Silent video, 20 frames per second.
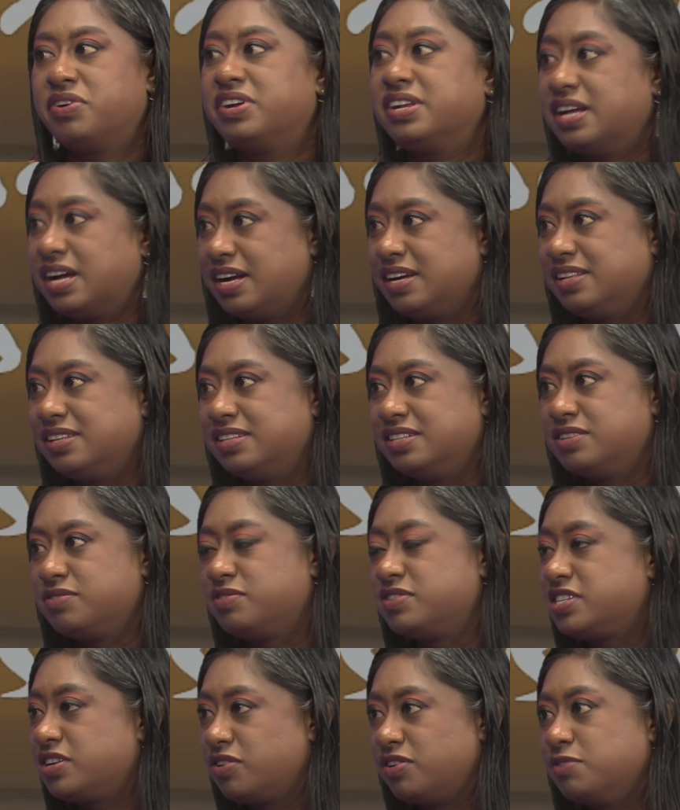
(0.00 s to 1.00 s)
an island, we're
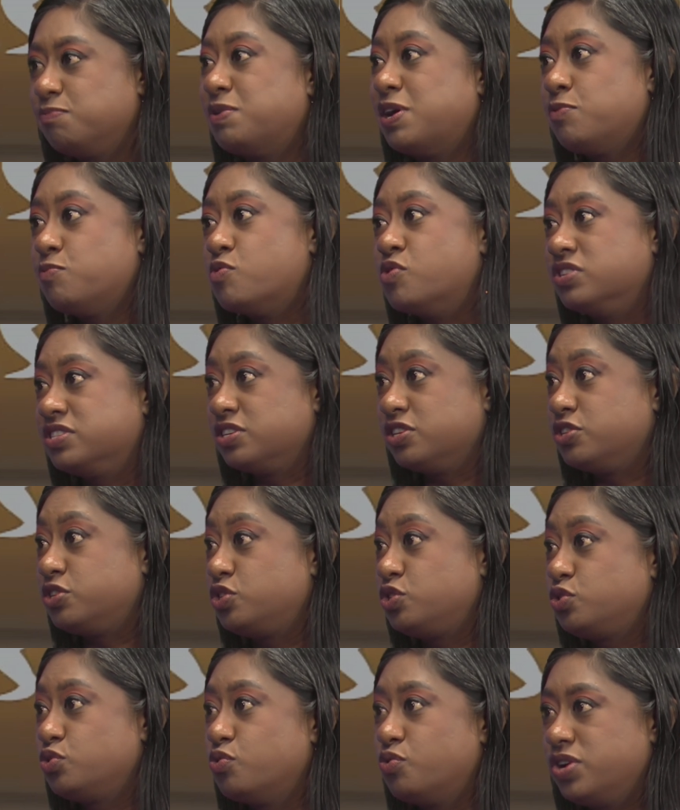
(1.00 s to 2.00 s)
surrounded by water. It's
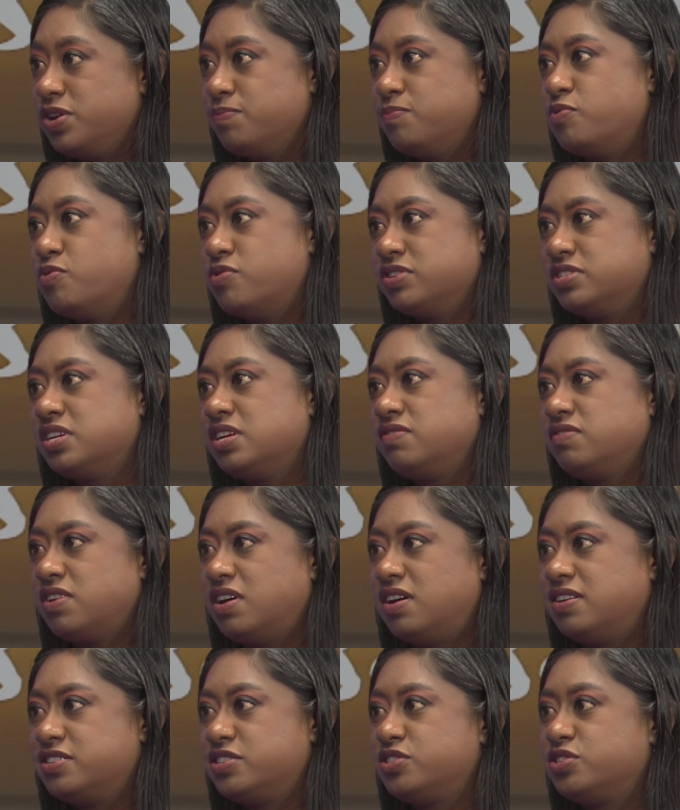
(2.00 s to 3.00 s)
so important for
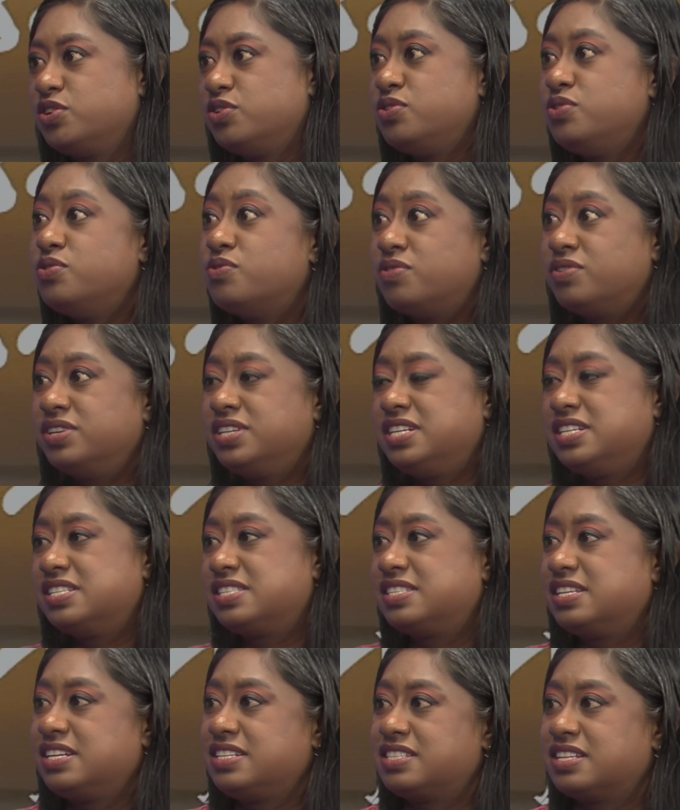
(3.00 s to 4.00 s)
us to know these
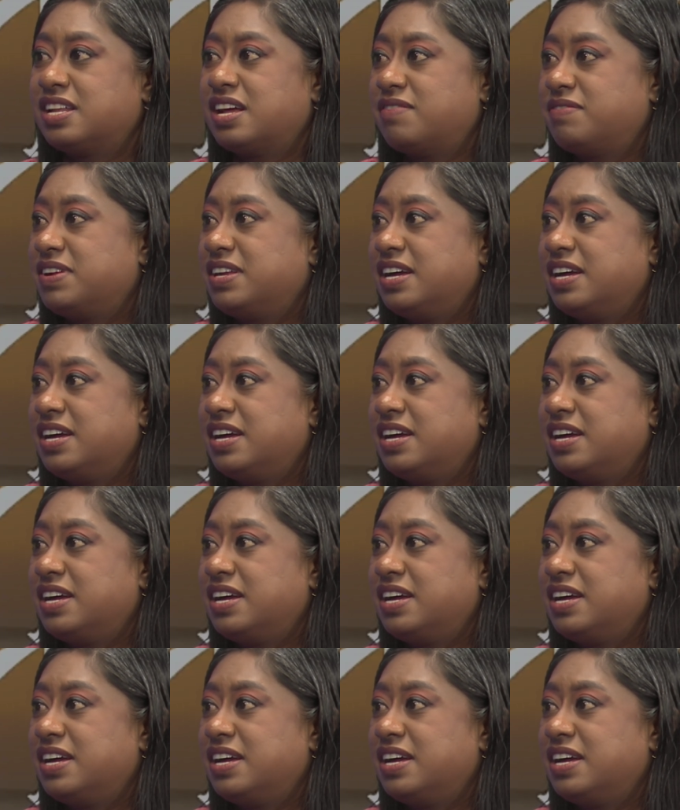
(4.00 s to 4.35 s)
things and have an